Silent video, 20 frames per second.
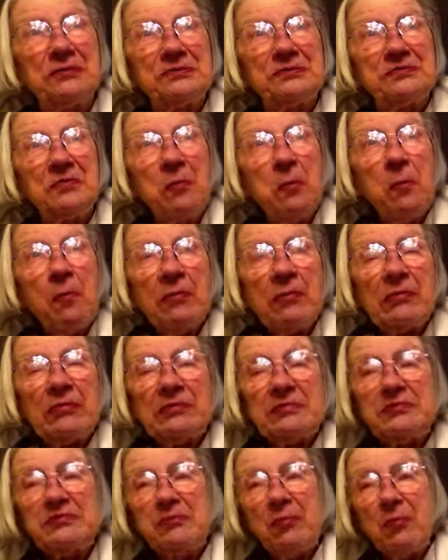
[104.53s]
better.
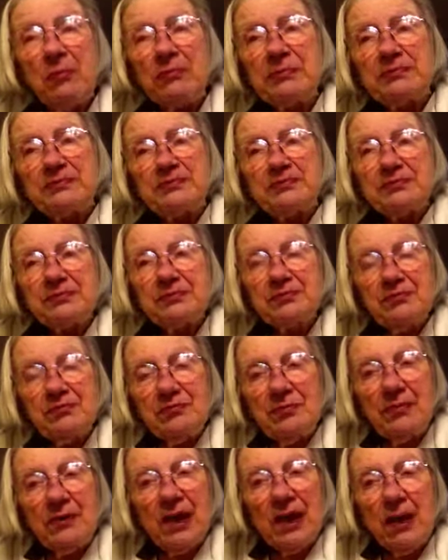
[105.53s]
Yeah.
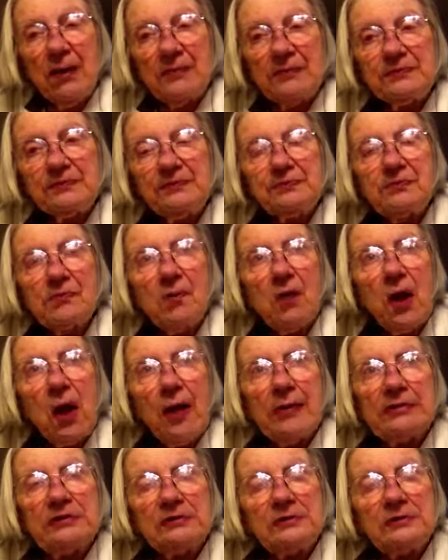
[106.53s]
who's your favorite Twin?